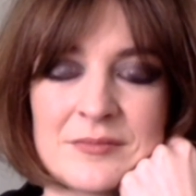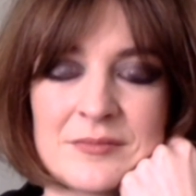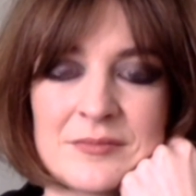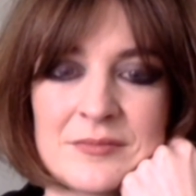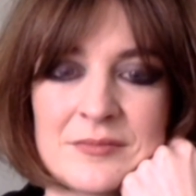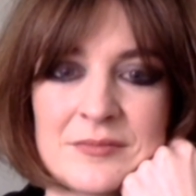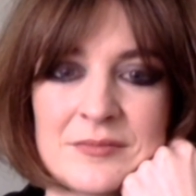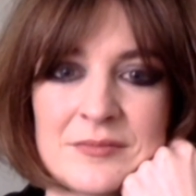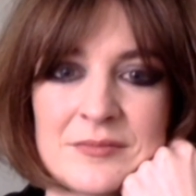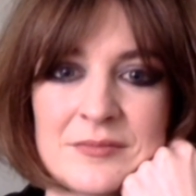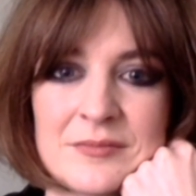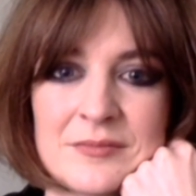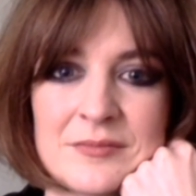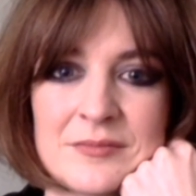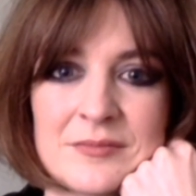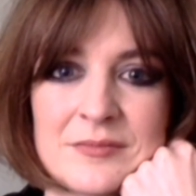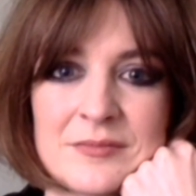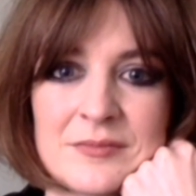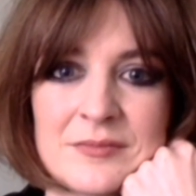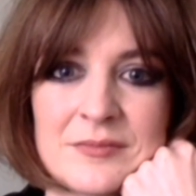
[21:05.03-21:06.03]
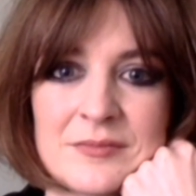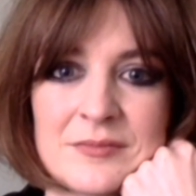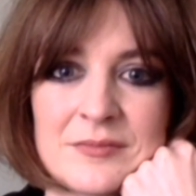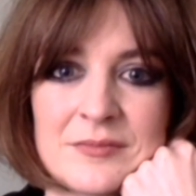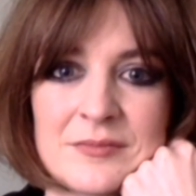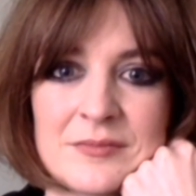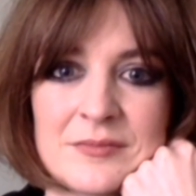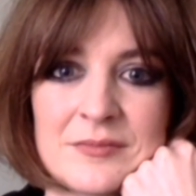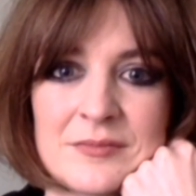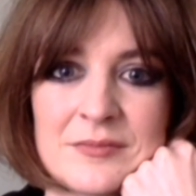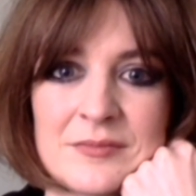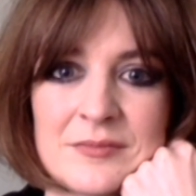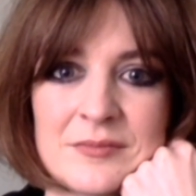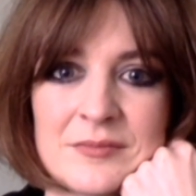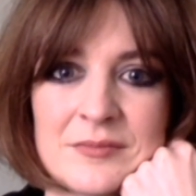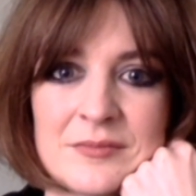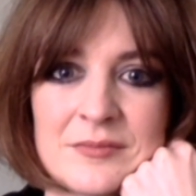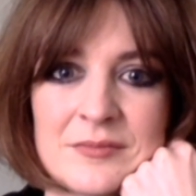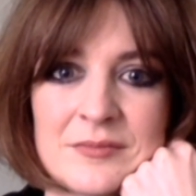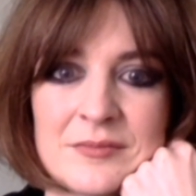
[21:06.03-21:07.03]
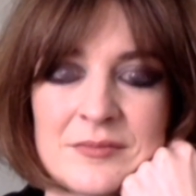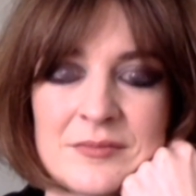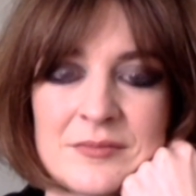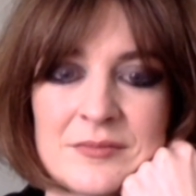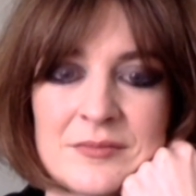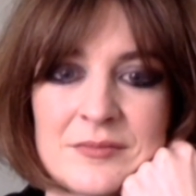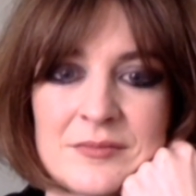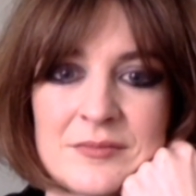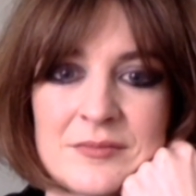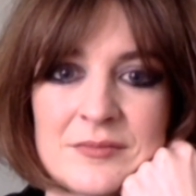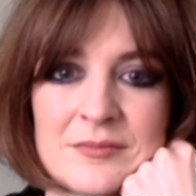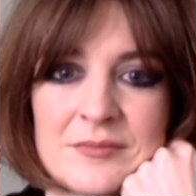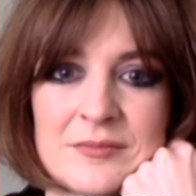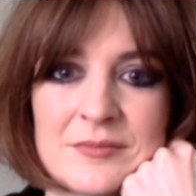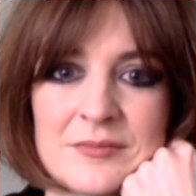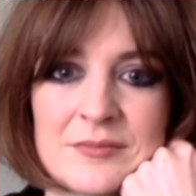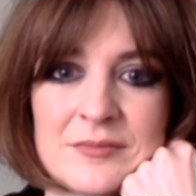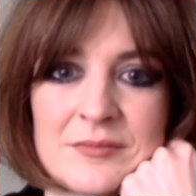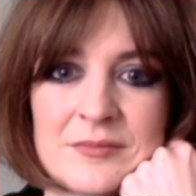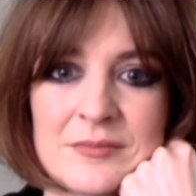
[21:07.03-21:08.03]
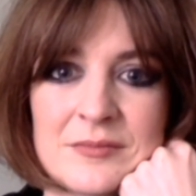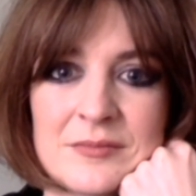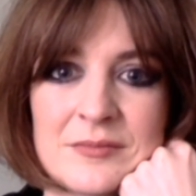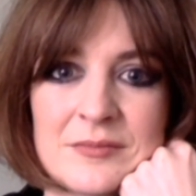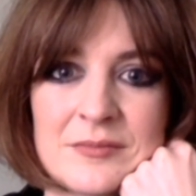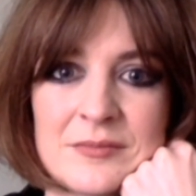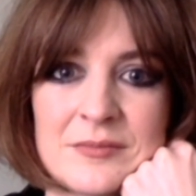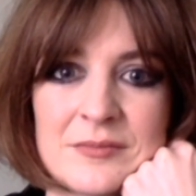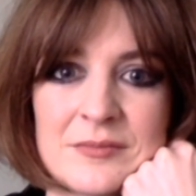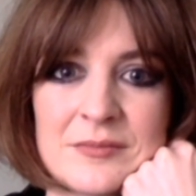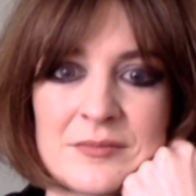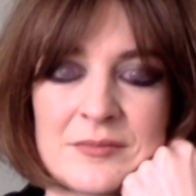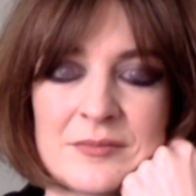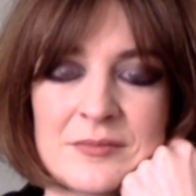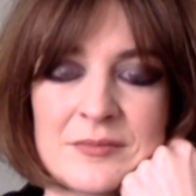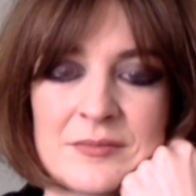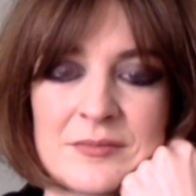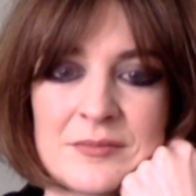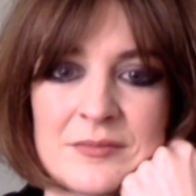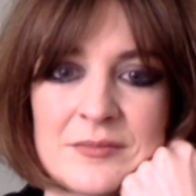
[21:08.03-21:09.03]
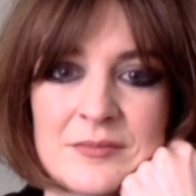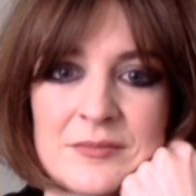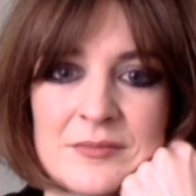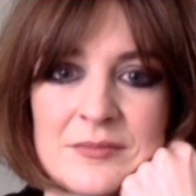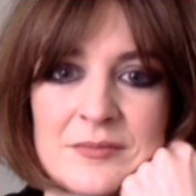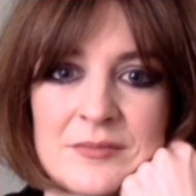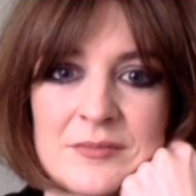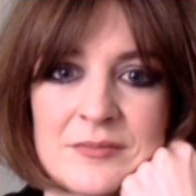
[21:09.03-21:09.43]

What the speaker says: [no speech]